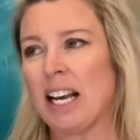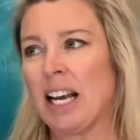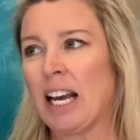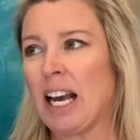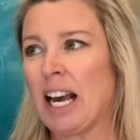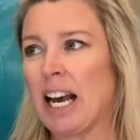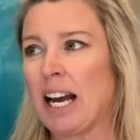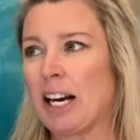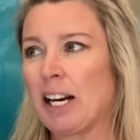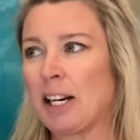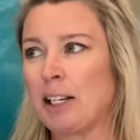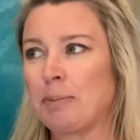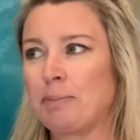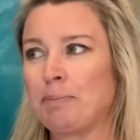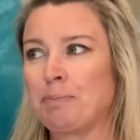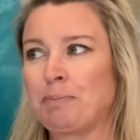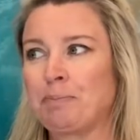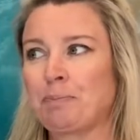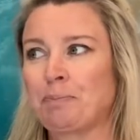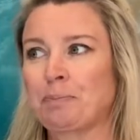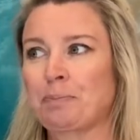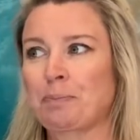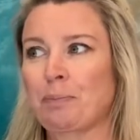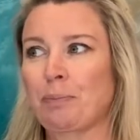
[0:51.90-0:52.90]

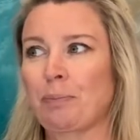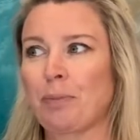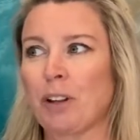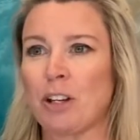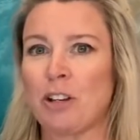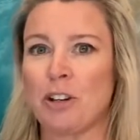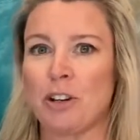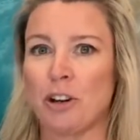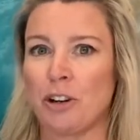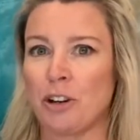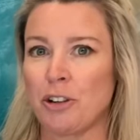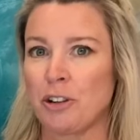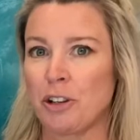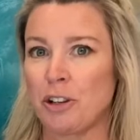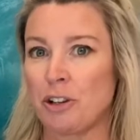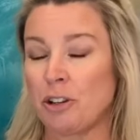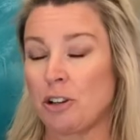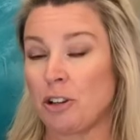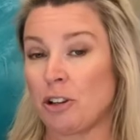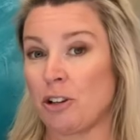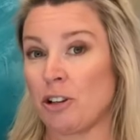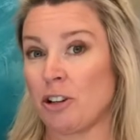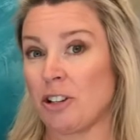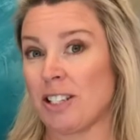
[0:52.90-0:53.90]
um, you know, you,
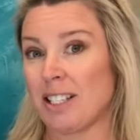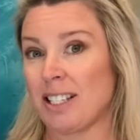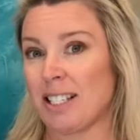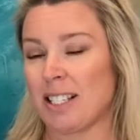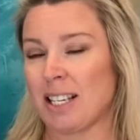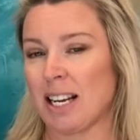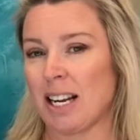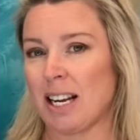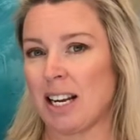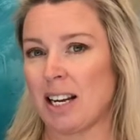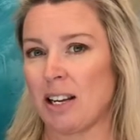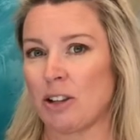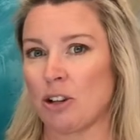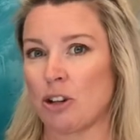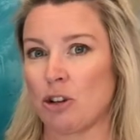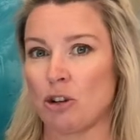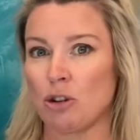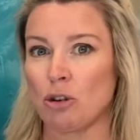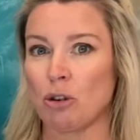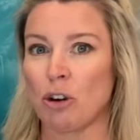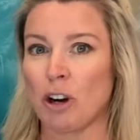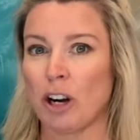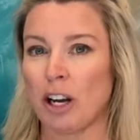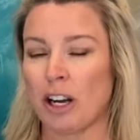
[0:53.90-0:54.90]
you can see the
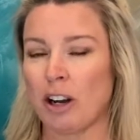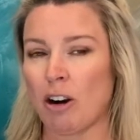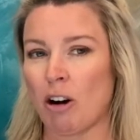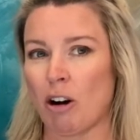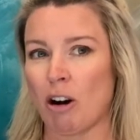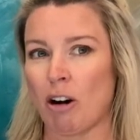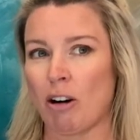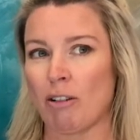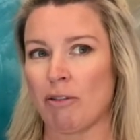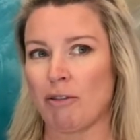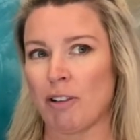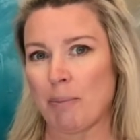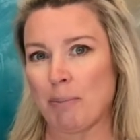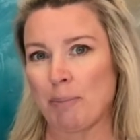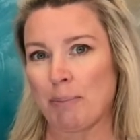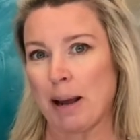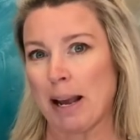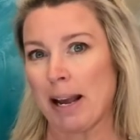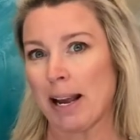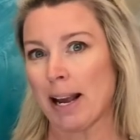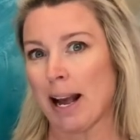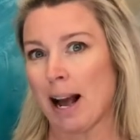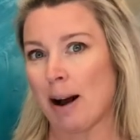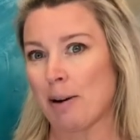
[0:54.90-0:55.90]
joy of
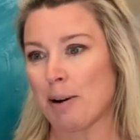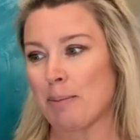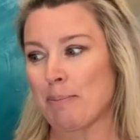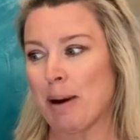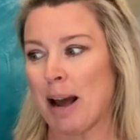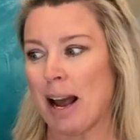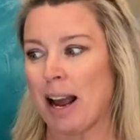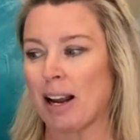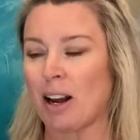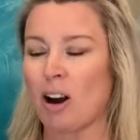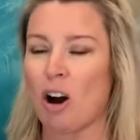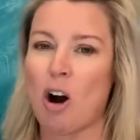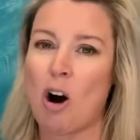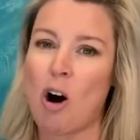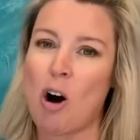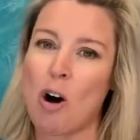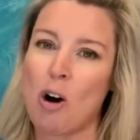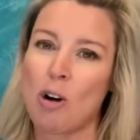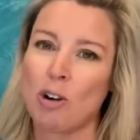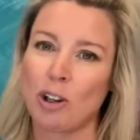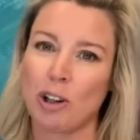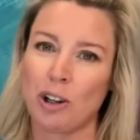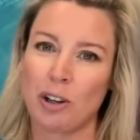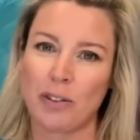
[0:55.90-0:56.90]
being able to make a whole
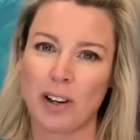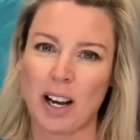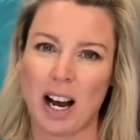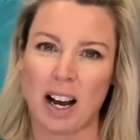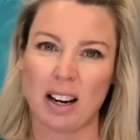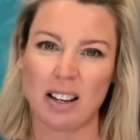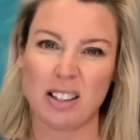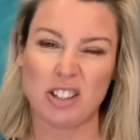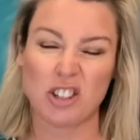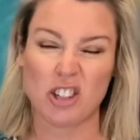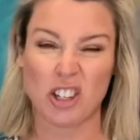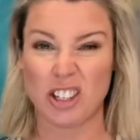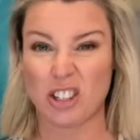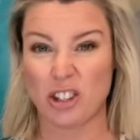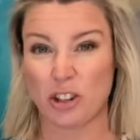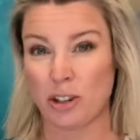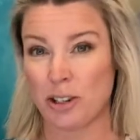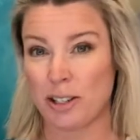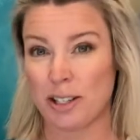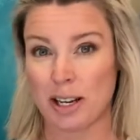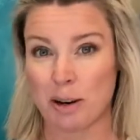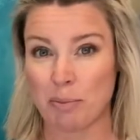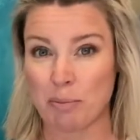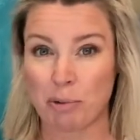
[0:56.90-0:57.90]
lot of colors just
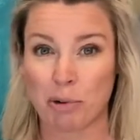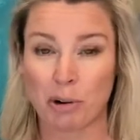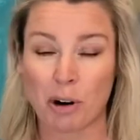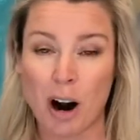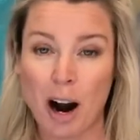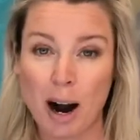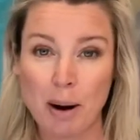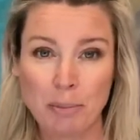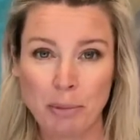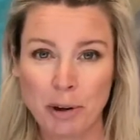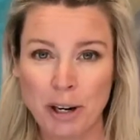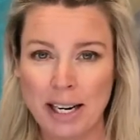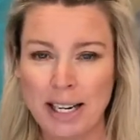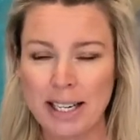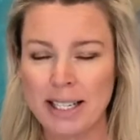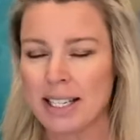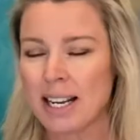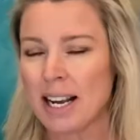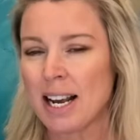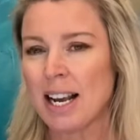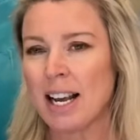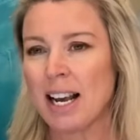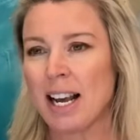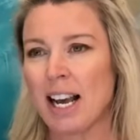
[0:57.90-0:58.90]
using primaries.
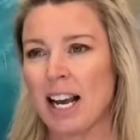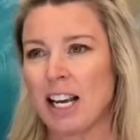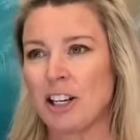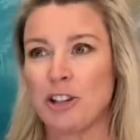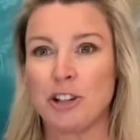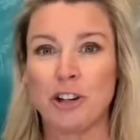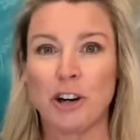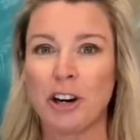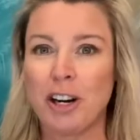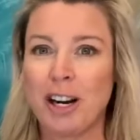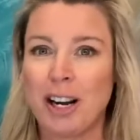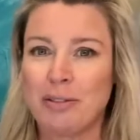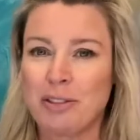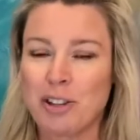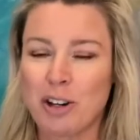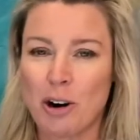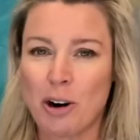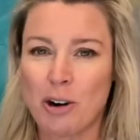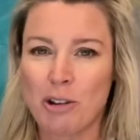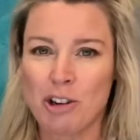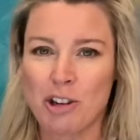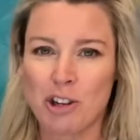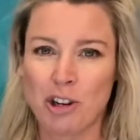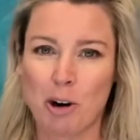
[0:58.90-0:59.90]
You don't have to go to
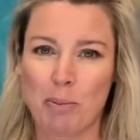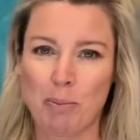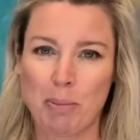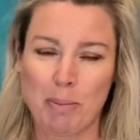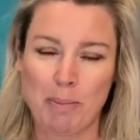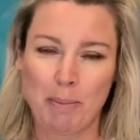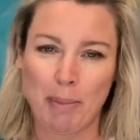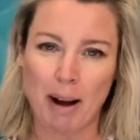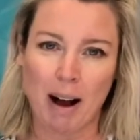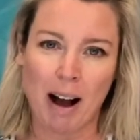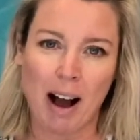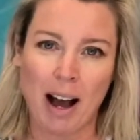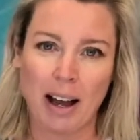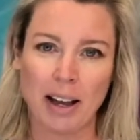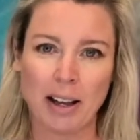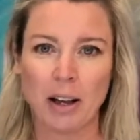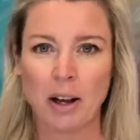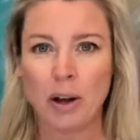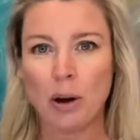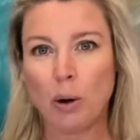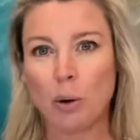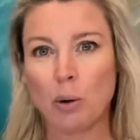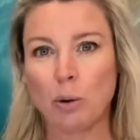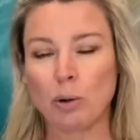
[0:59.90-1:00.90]
the shop and buy
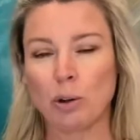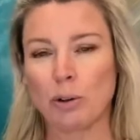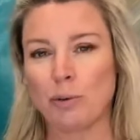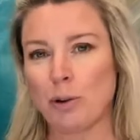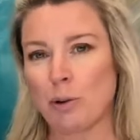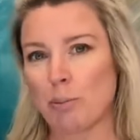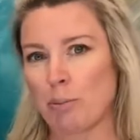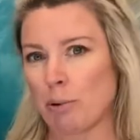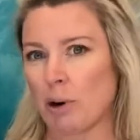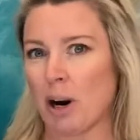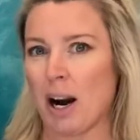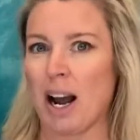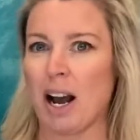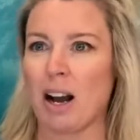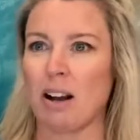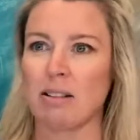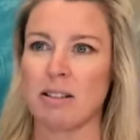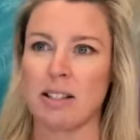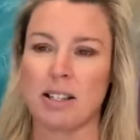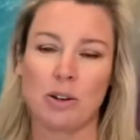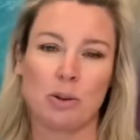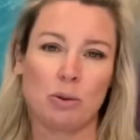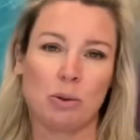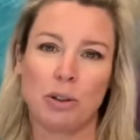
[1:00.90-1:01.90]
all of your browns
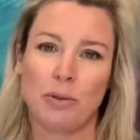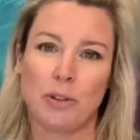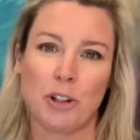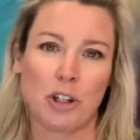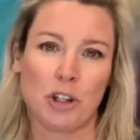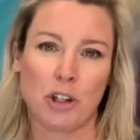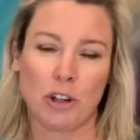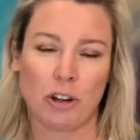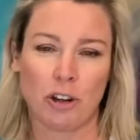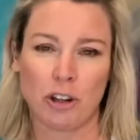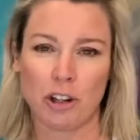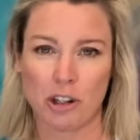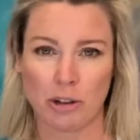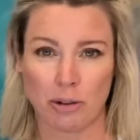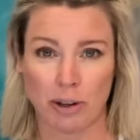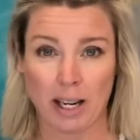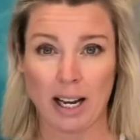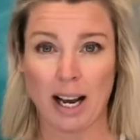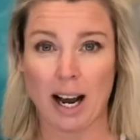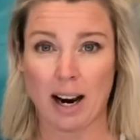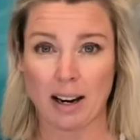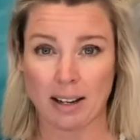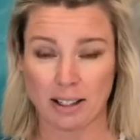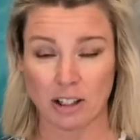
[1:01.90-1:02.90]
and all of your tertiary
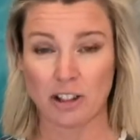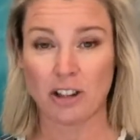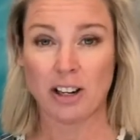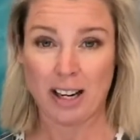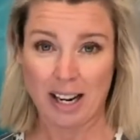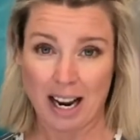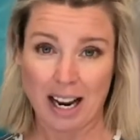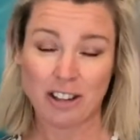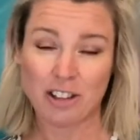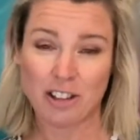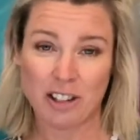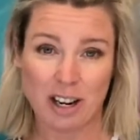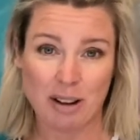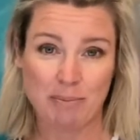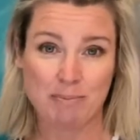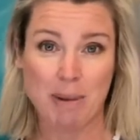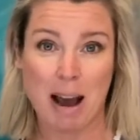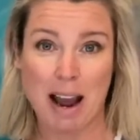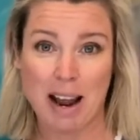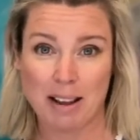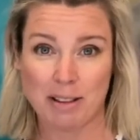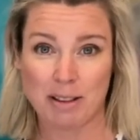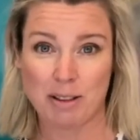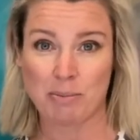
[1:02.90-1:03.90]
colors. You can actually
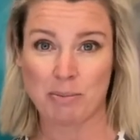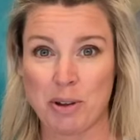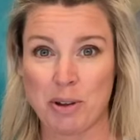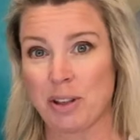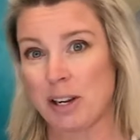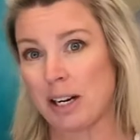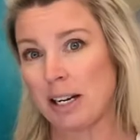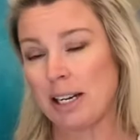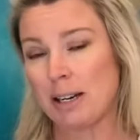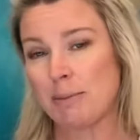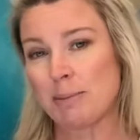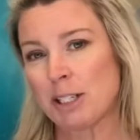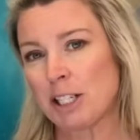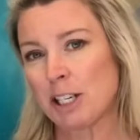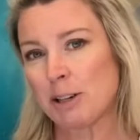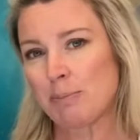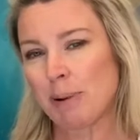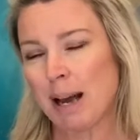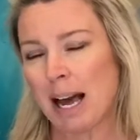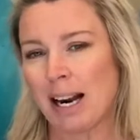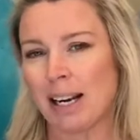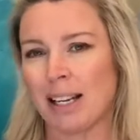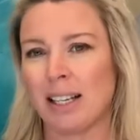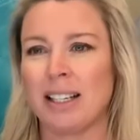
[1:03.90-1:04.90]
make them limited
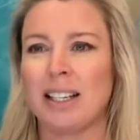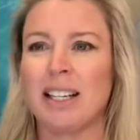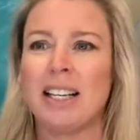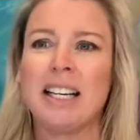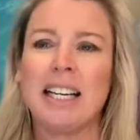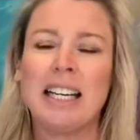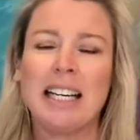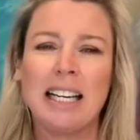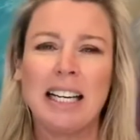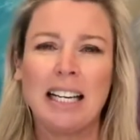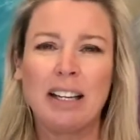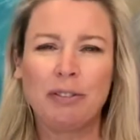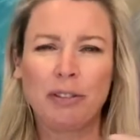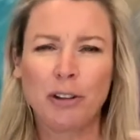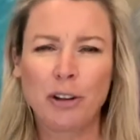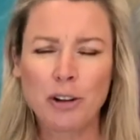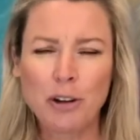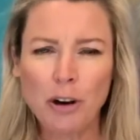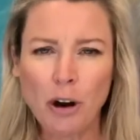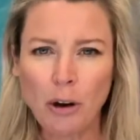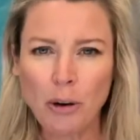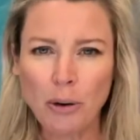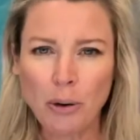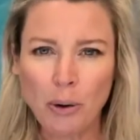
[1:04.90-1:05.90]
palette. If you
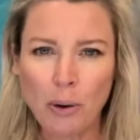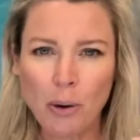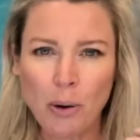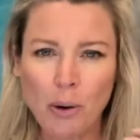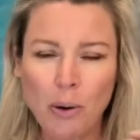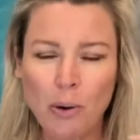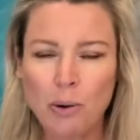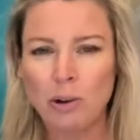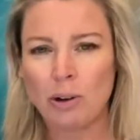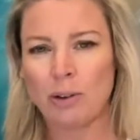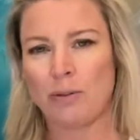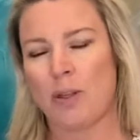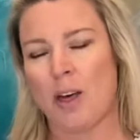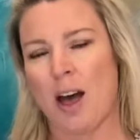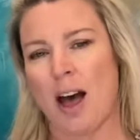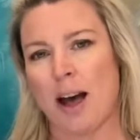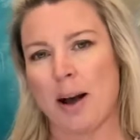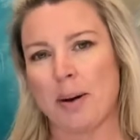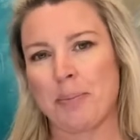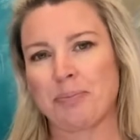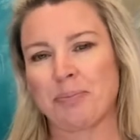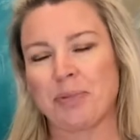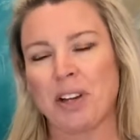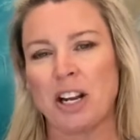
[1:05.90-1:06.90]
know all of that
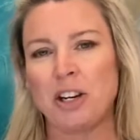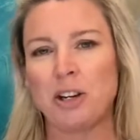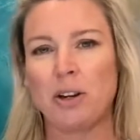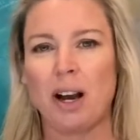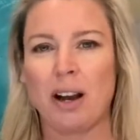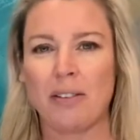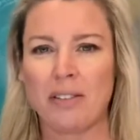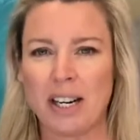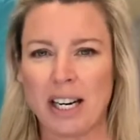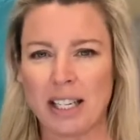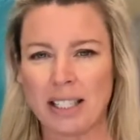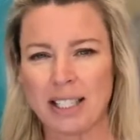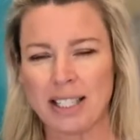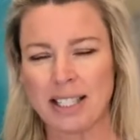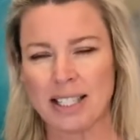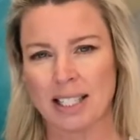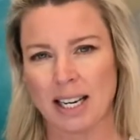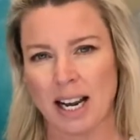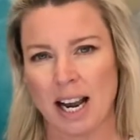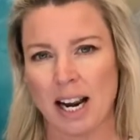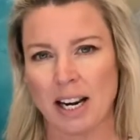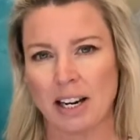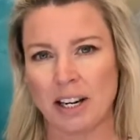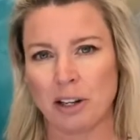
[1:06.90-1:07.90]
and you have an
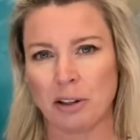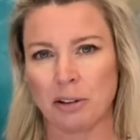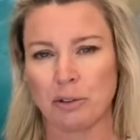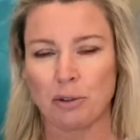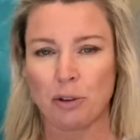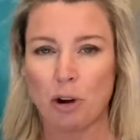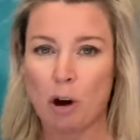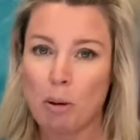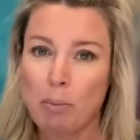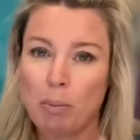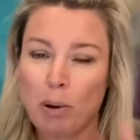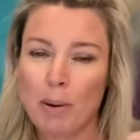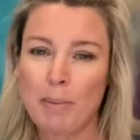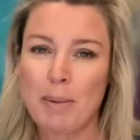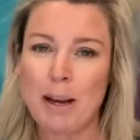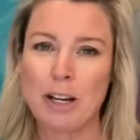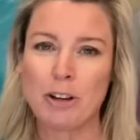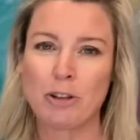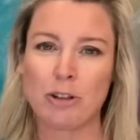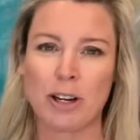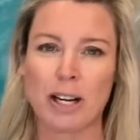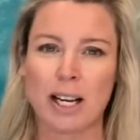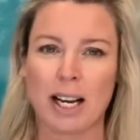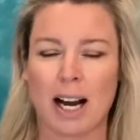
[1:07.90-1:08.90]
understanding of
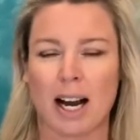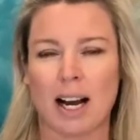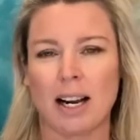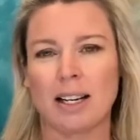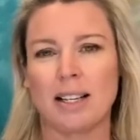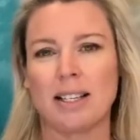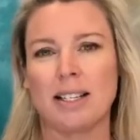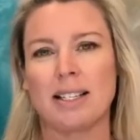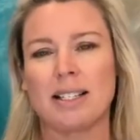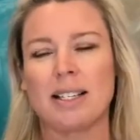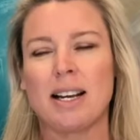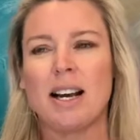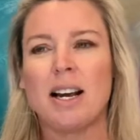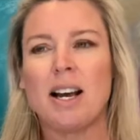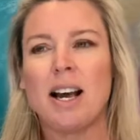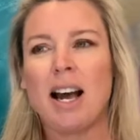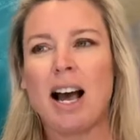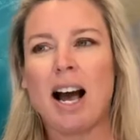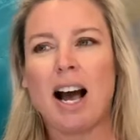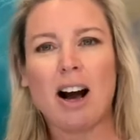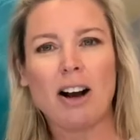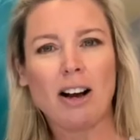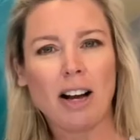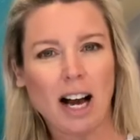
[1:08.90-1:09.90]
complementary colors,
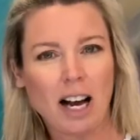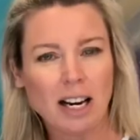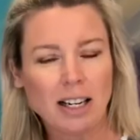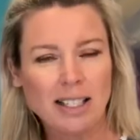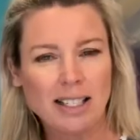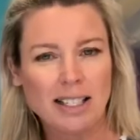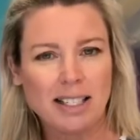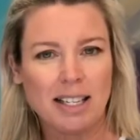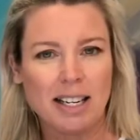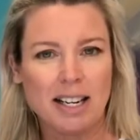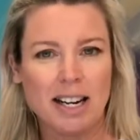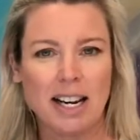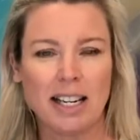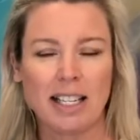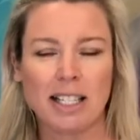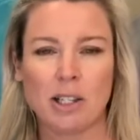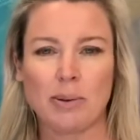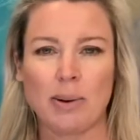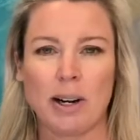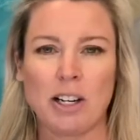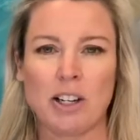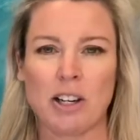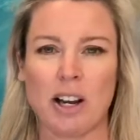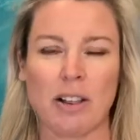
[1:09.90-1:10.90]
how colors sit next to
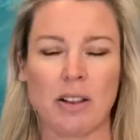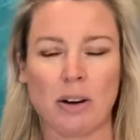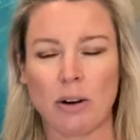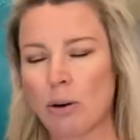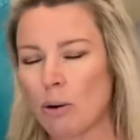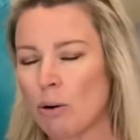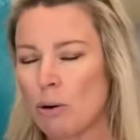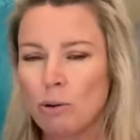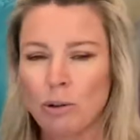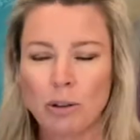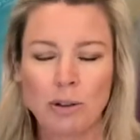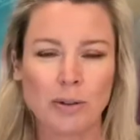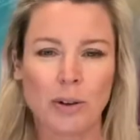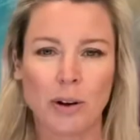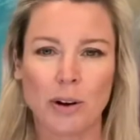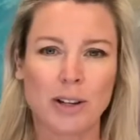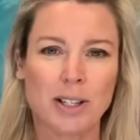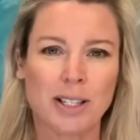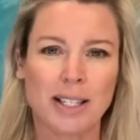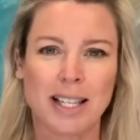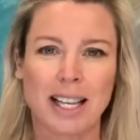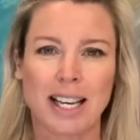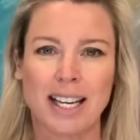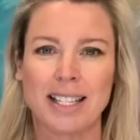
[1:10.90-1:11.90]
each other, all of those
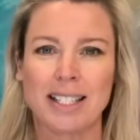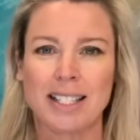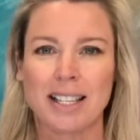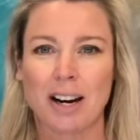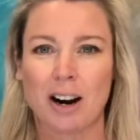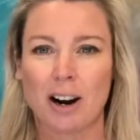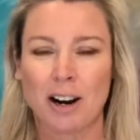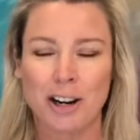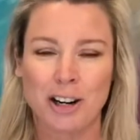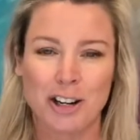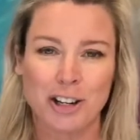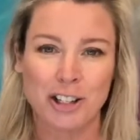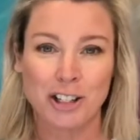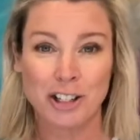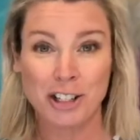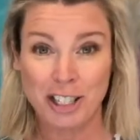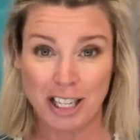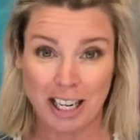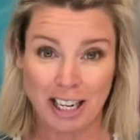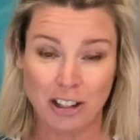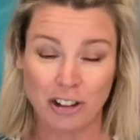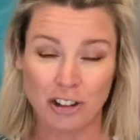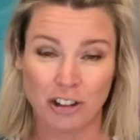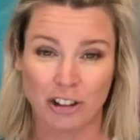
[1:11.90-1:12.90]
things that I'm going to
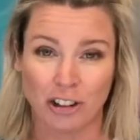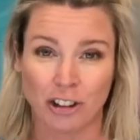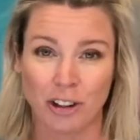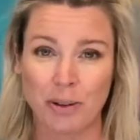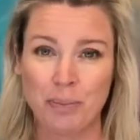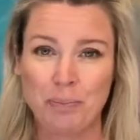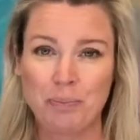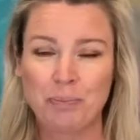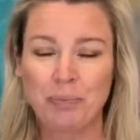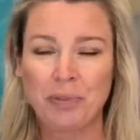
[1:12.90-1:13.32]
teach you,